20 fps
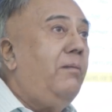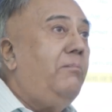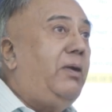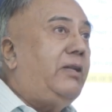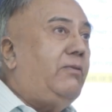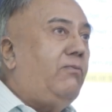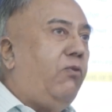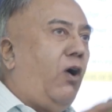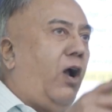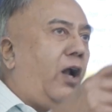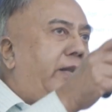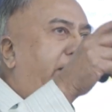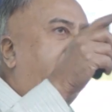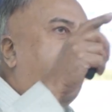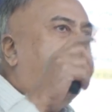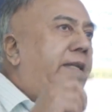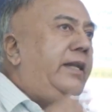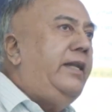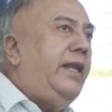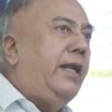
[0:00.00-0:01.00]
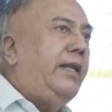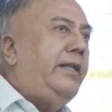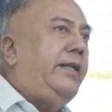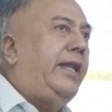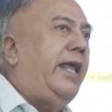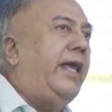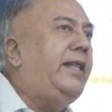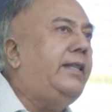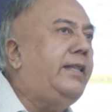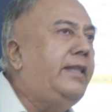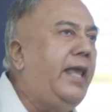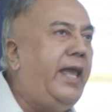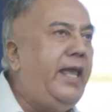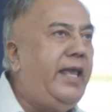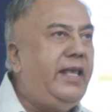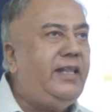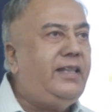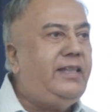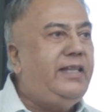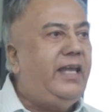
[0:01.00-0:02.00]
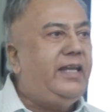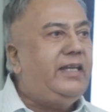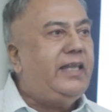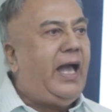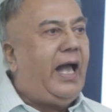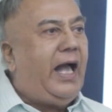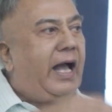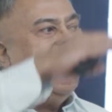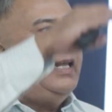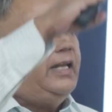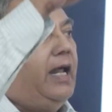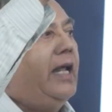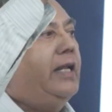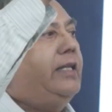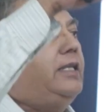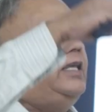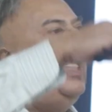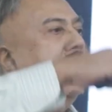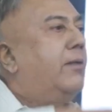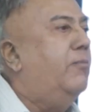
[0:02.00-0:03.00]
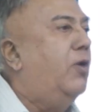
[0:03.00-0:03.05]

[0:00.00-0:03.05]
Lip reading: But what the Indian text says, there is a hierarchy